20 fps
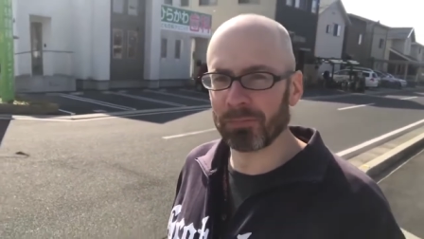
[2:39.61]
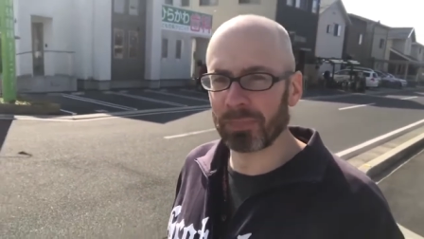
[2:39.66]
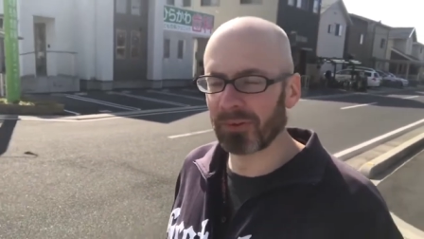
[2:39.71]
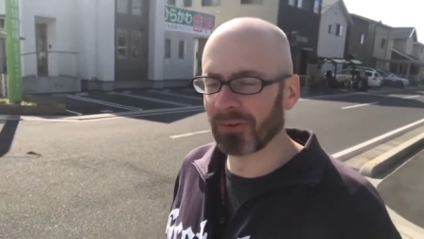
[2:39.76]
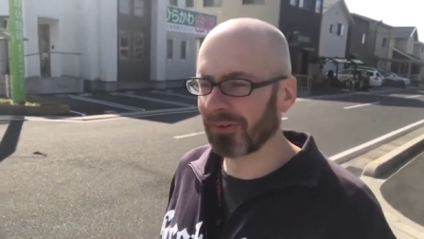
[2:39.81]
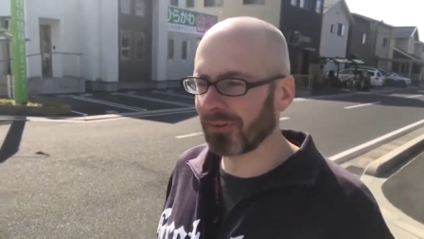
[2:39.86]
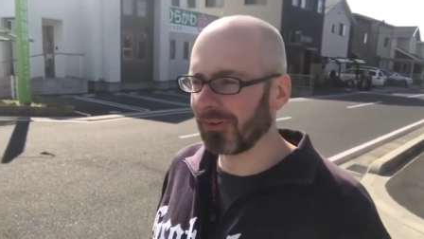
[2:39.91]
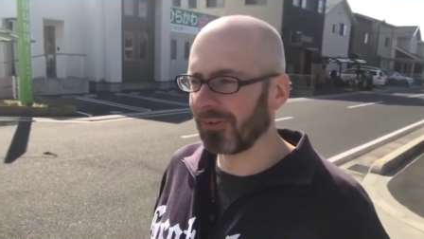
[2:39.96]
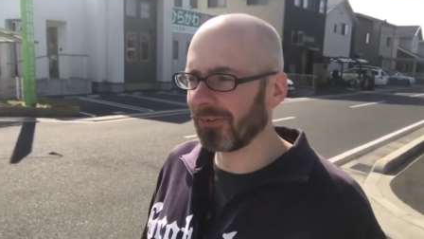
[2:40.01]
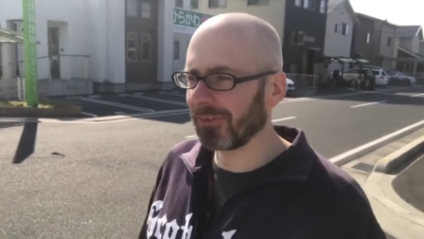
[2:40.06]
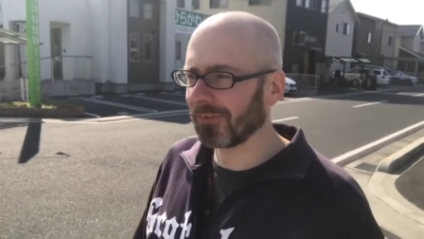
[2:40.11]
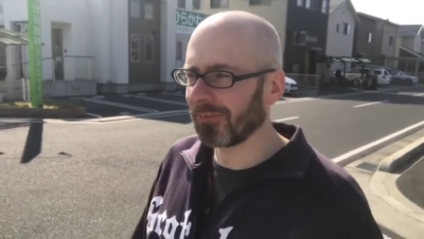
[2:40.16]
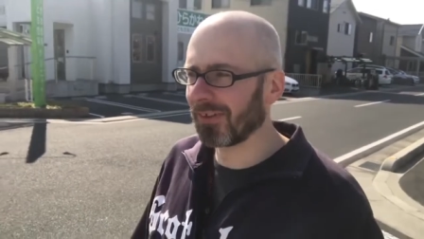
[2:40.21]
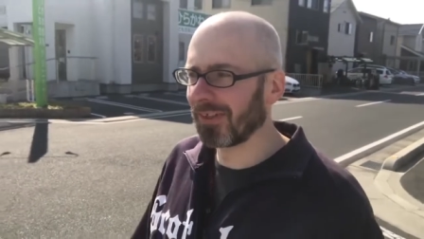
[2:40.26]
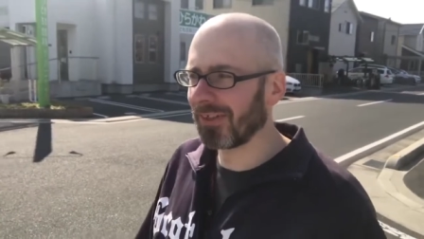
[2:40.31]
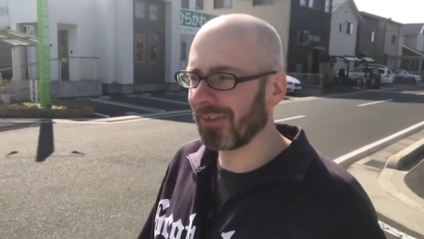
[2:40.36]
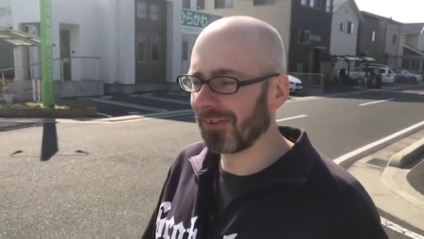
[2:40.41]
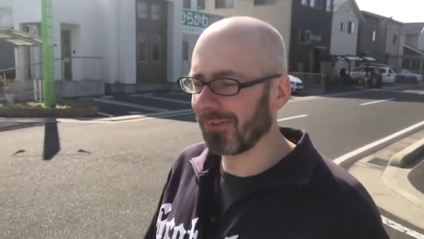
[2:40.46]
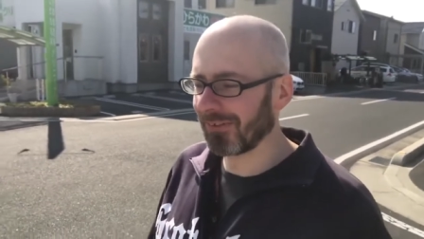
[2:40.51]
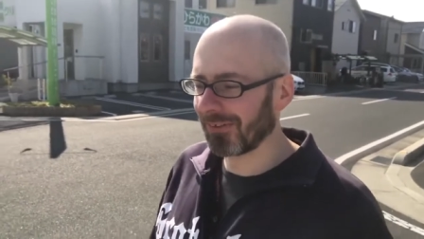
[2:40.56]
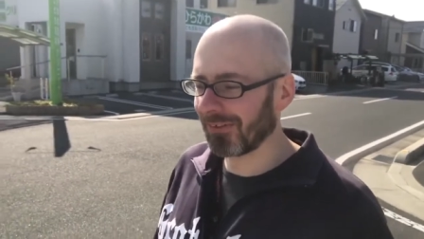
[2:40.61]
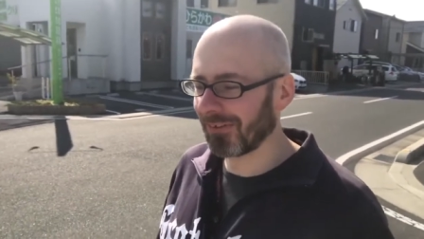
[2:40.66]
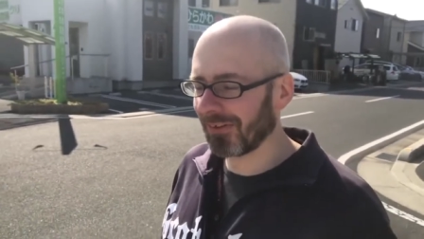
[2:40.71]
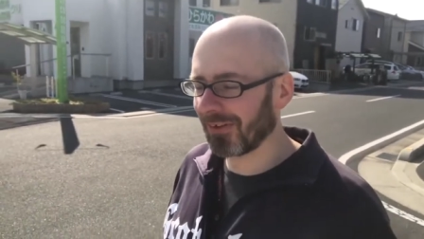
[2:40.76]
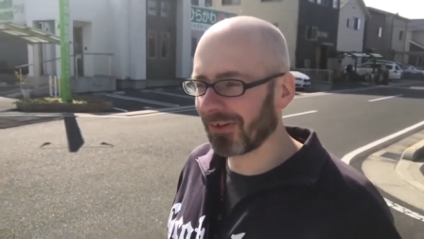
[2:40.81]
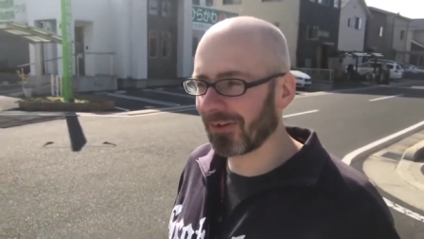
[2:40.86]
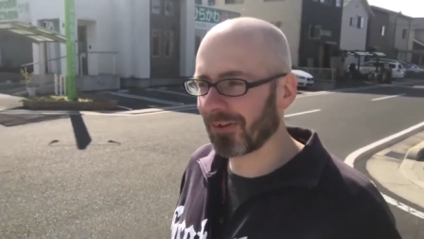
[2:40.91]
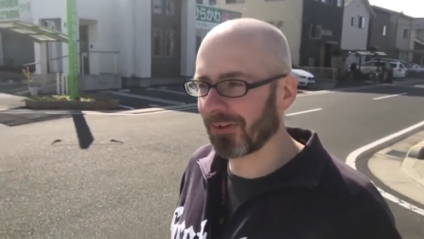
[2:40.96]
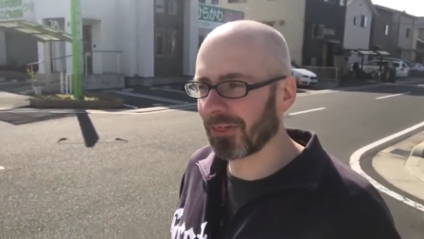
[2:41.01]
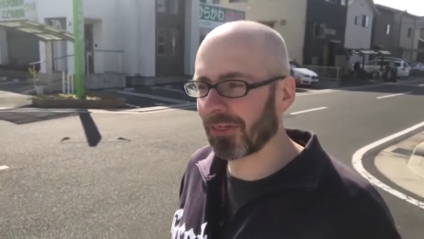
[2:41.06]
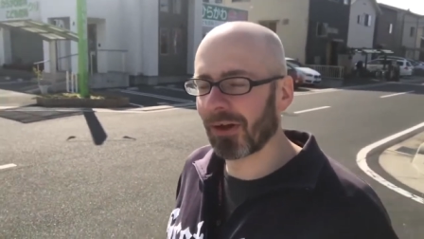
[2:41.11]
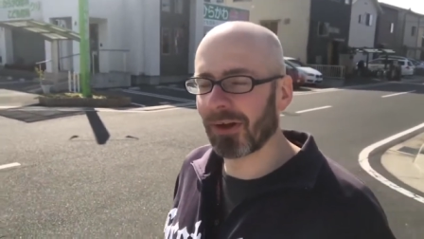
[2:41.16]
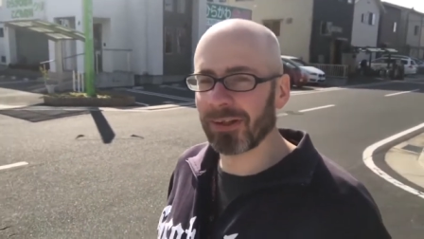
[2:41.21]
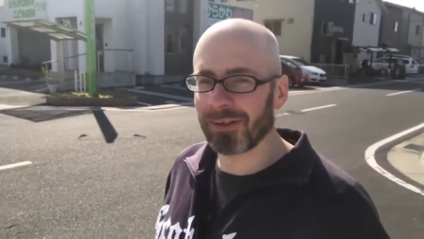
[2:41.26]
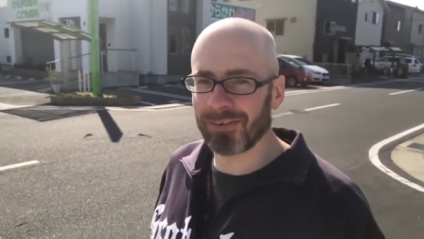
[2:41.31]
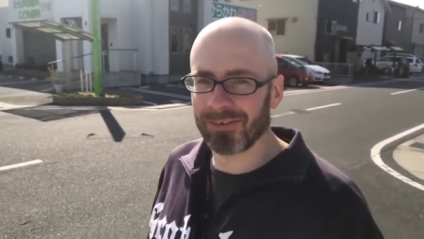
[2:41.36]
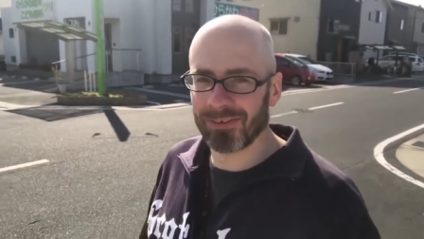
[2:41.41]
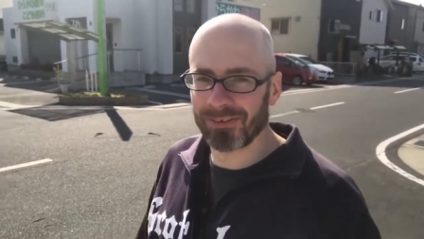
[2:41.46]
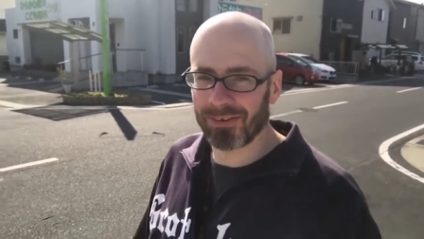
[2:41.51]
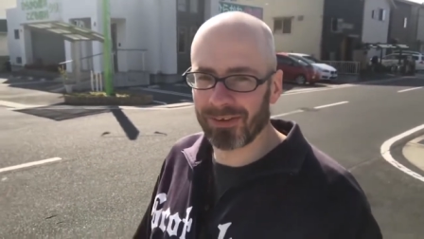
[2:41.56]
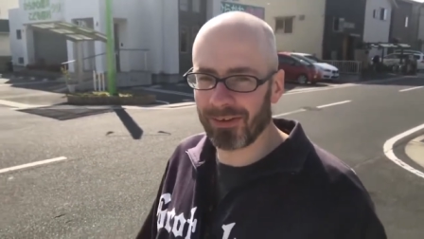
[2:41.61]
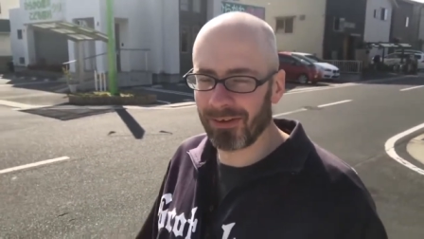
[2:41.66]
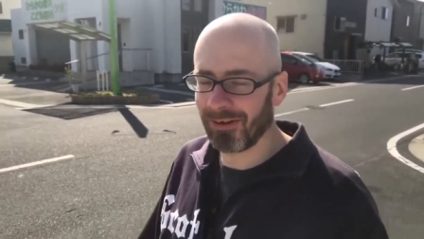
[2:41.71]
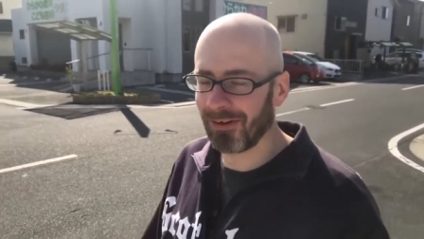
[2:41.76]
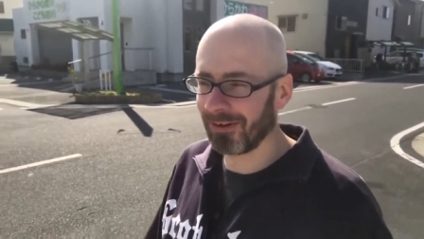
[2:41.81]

burglary or their thoughts